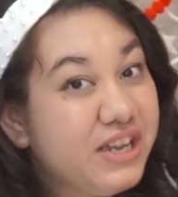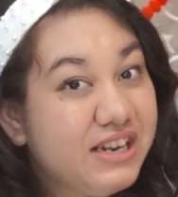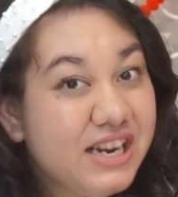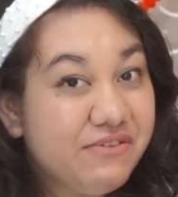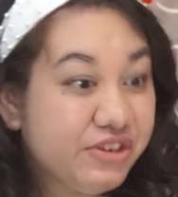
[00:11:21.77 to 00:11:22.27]
I
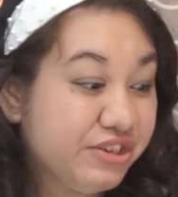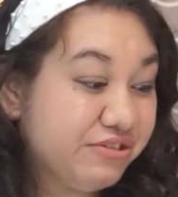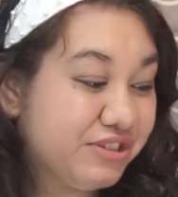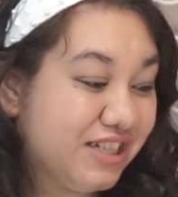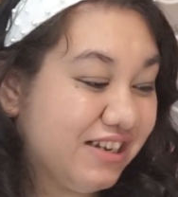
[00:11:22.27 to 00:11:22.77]
never
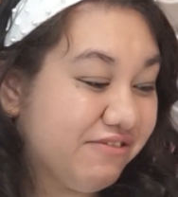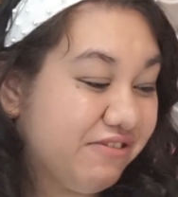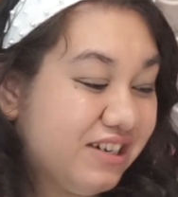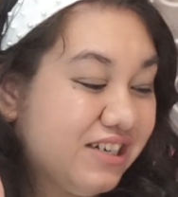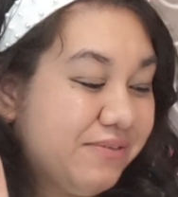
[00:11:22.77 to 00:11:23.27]
use that
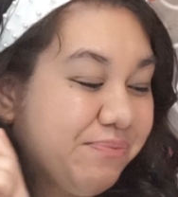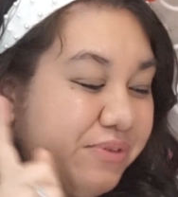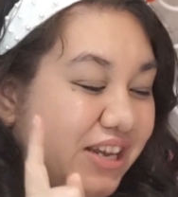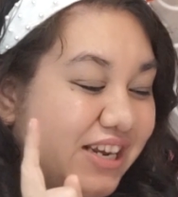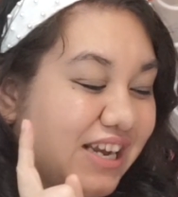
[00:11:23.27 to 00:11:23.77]
one.
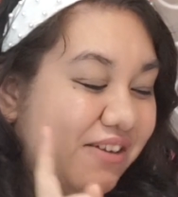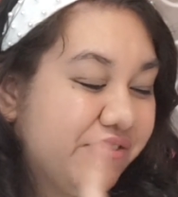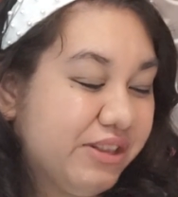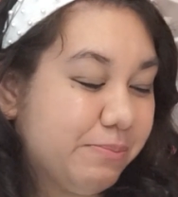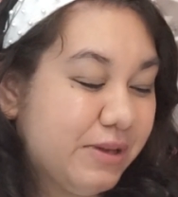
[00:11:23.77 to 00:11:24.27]
I have
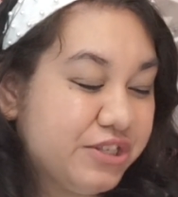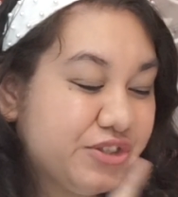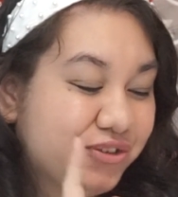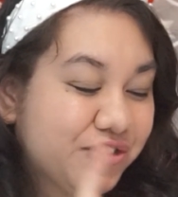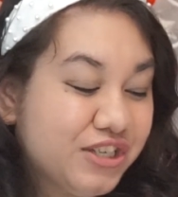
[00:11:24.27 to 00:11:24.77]
the
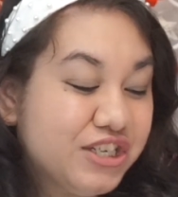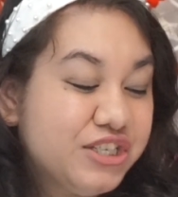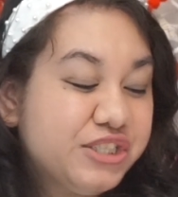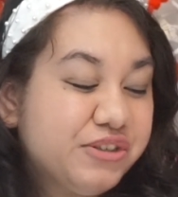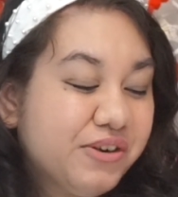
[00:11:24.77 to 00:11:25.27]
measure,
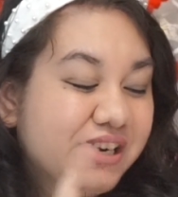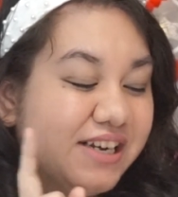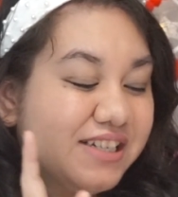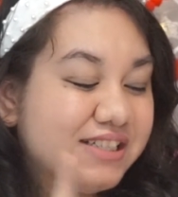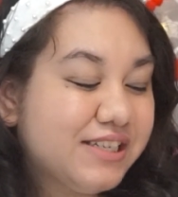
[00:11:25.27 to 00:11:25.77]

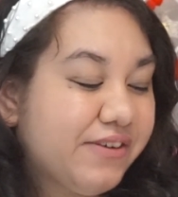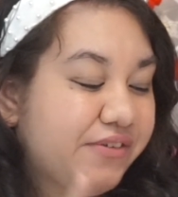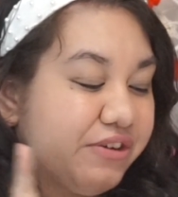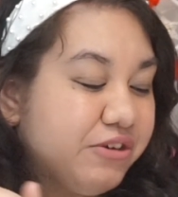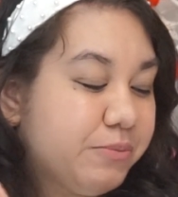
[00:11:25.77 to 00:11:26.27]
shortcuts,
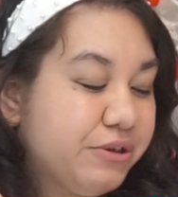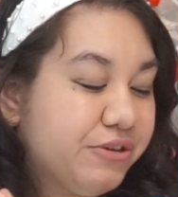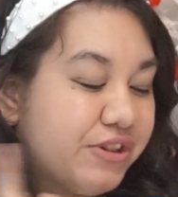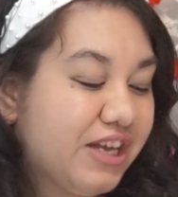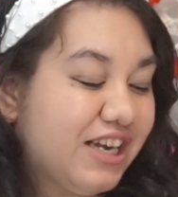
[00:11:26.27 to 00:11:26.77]
photo
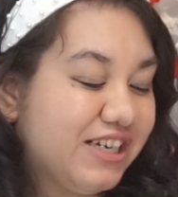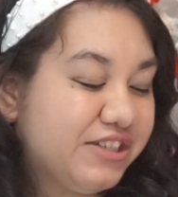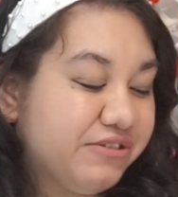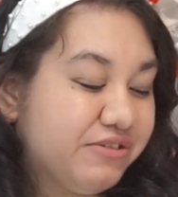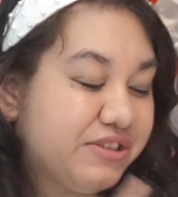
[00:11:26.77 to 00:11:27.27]
booth,
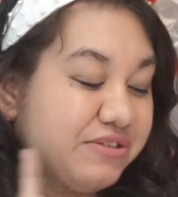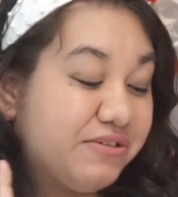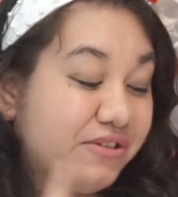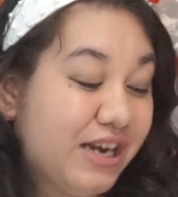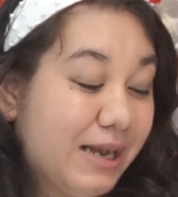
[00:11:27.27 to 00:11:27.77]
iTunes
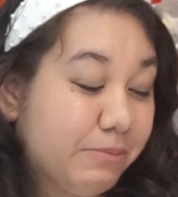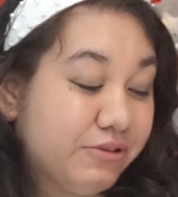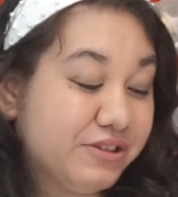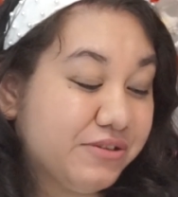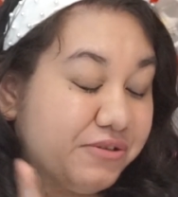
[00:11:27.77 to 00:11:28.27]
store, Apple
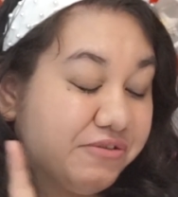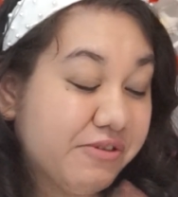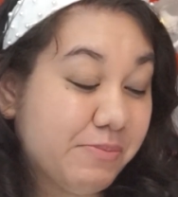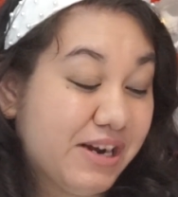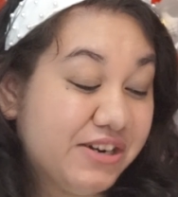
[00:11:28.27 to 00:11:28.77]
store,
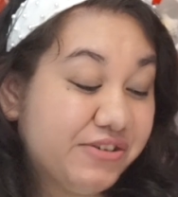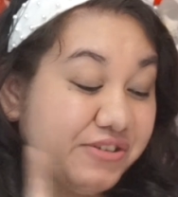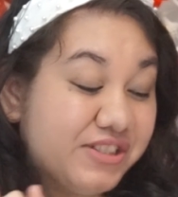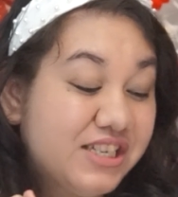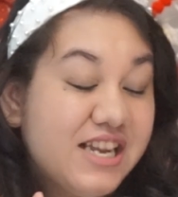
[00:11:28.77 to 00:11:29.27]

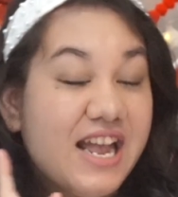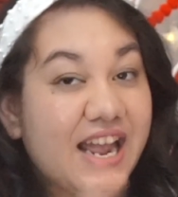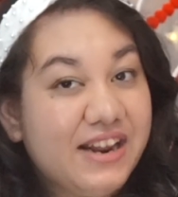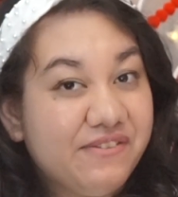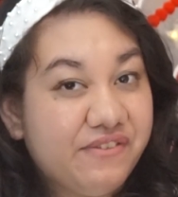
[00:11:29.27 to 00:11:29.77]
reminders,
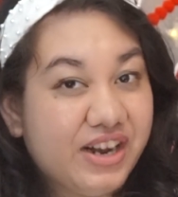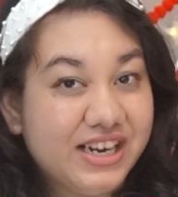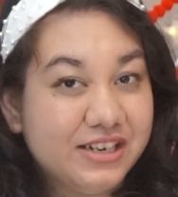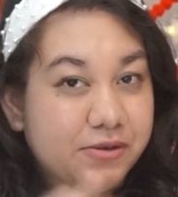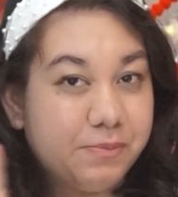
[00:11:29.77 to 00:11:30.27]
and
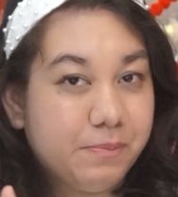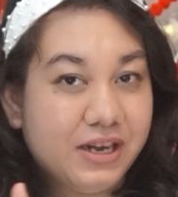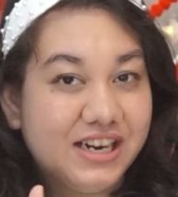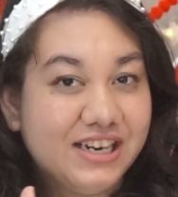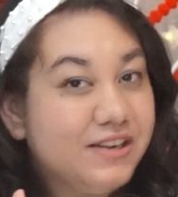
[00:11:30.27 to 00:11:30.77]
find
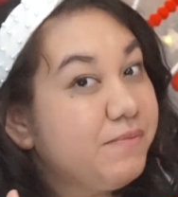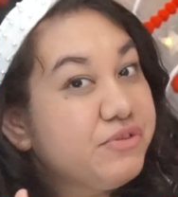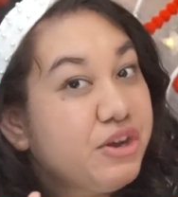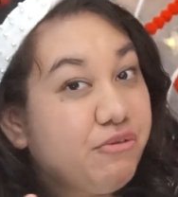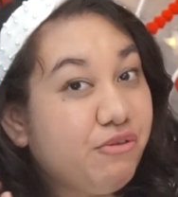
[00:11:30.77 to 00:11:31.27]
my
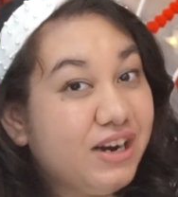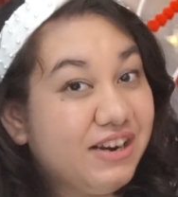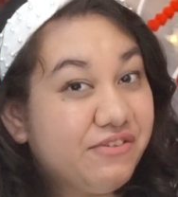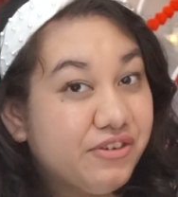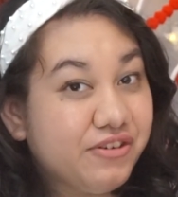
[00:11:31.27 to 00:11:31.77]

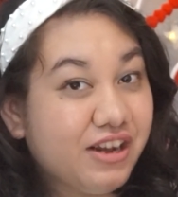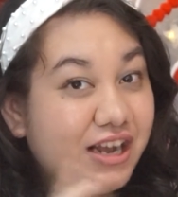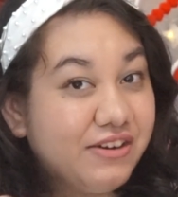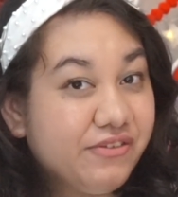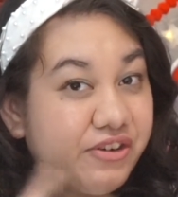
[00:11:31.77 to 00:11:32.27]
whatever,
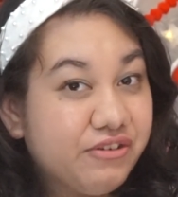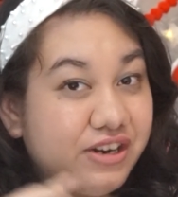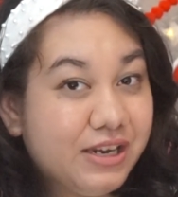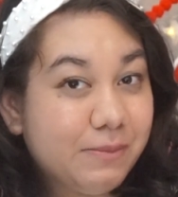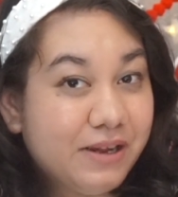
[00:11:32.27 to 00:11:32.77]
iPhone,
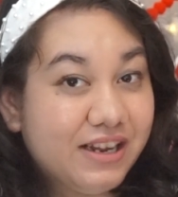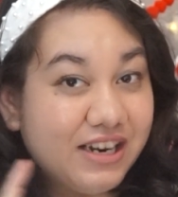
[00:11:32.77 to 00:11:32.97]
iPad.